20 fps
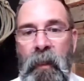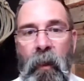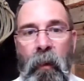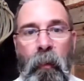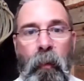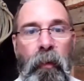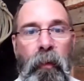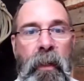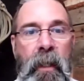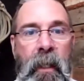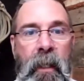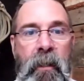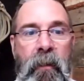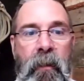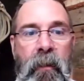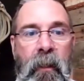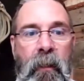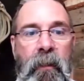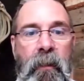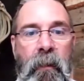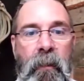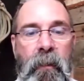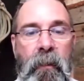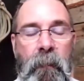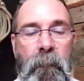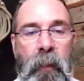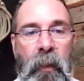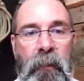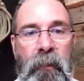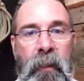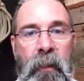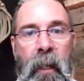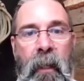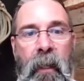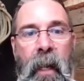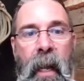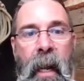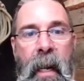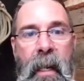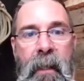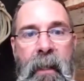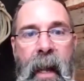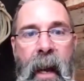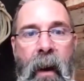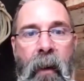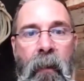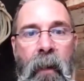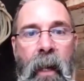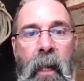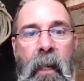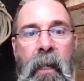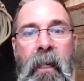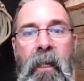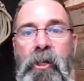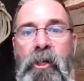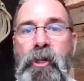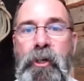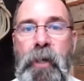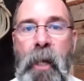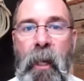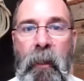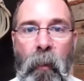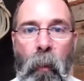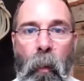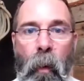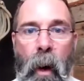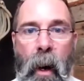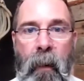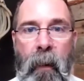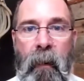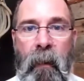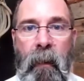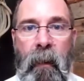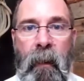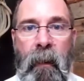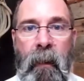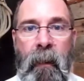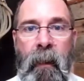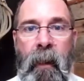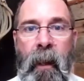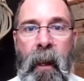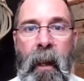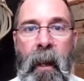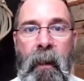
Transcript: you know really you can put that hay down and it'll shed the water mm-hmm.